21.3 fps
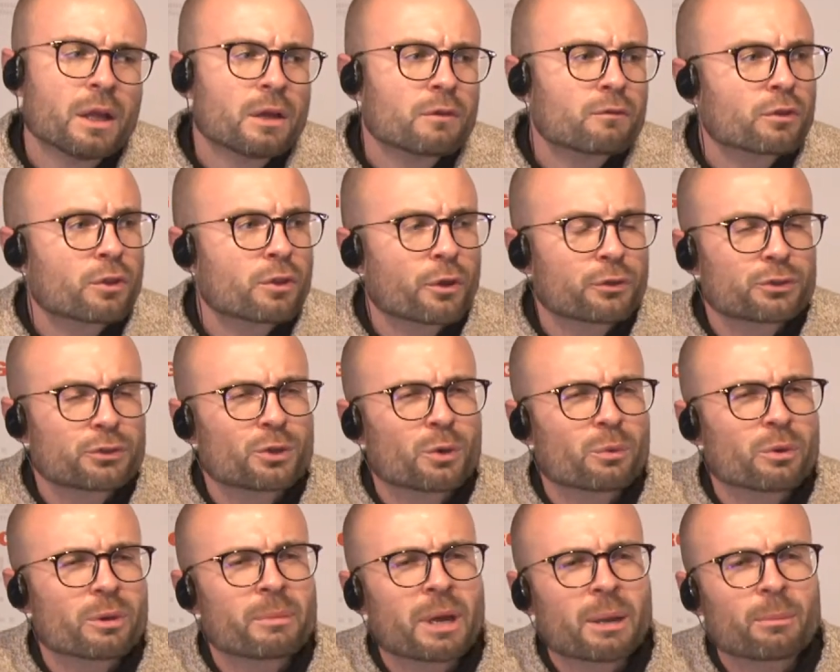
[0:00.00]
For those who don't
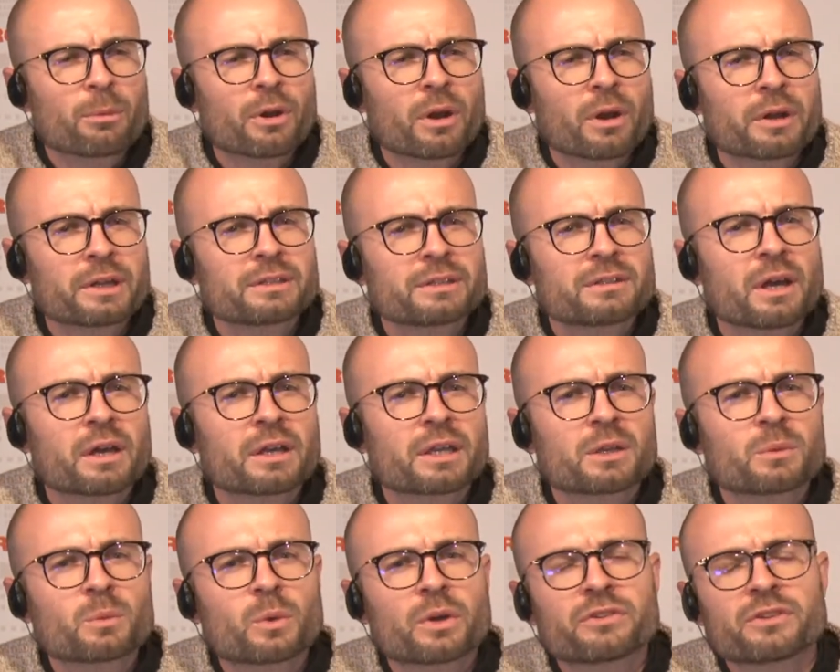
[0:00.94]
remember, Arne
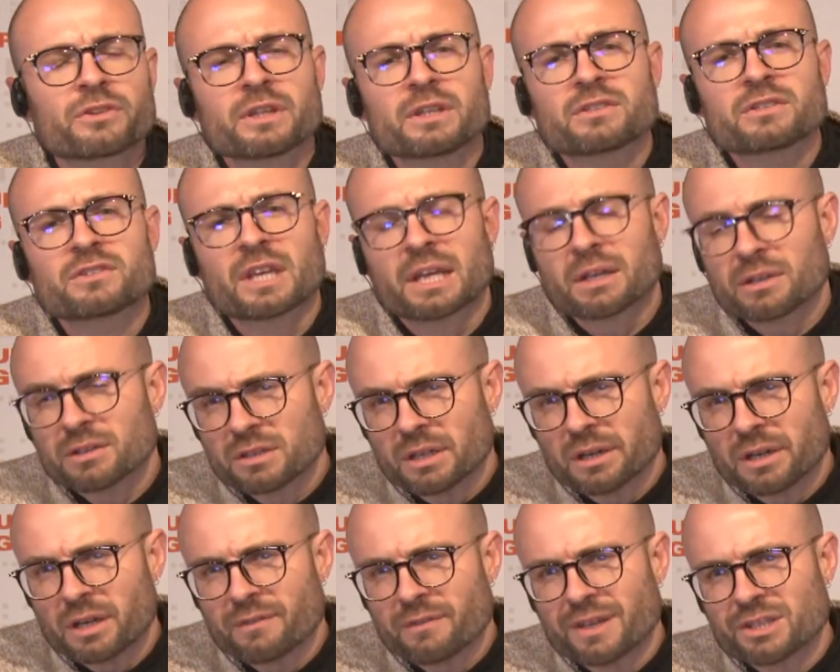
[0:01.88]
Duncan was the
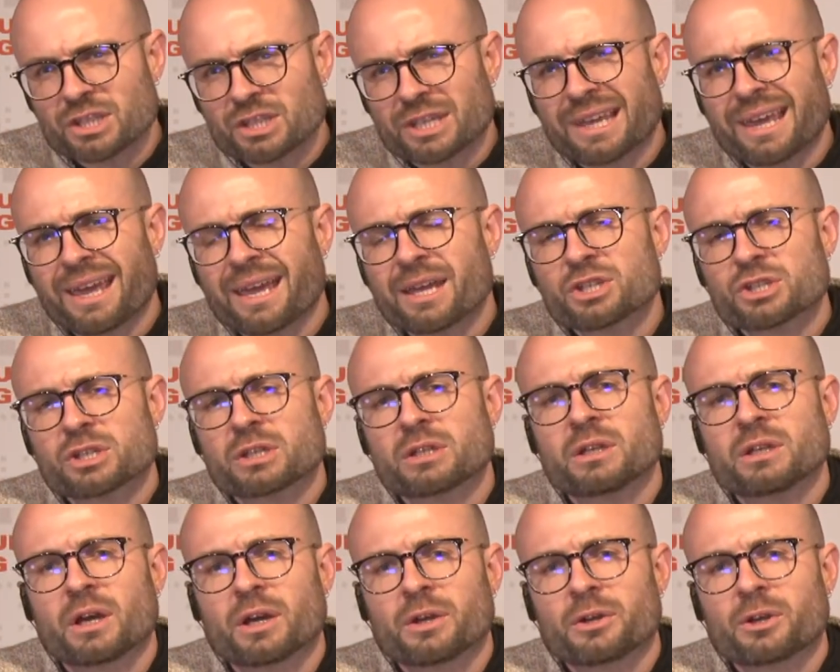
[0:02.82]
Secretary of
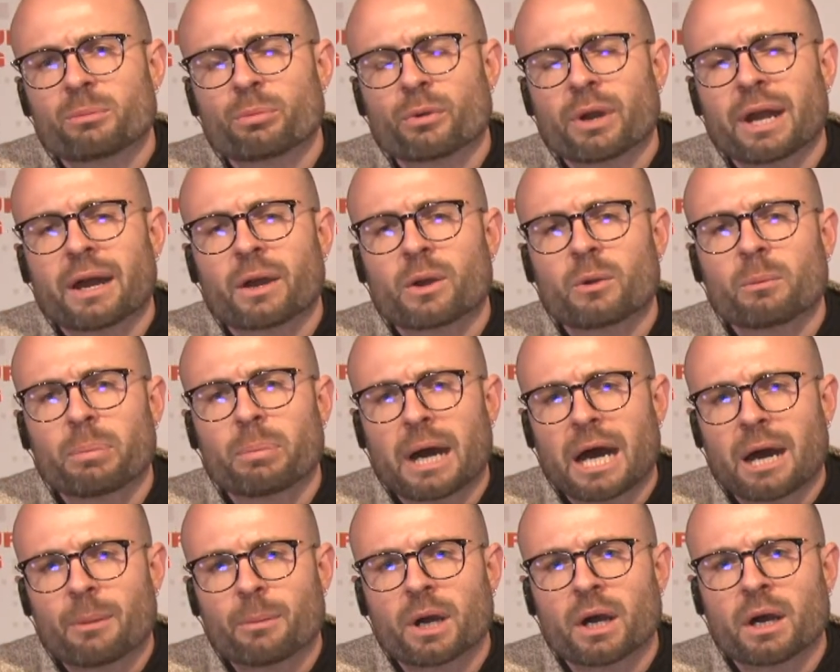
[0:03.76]
Education under Barack
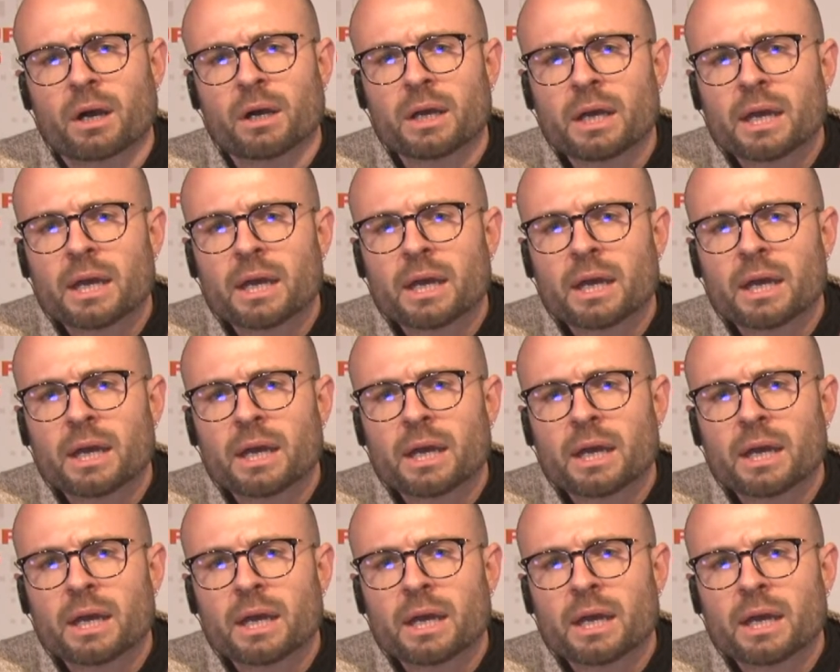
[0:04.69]
Obama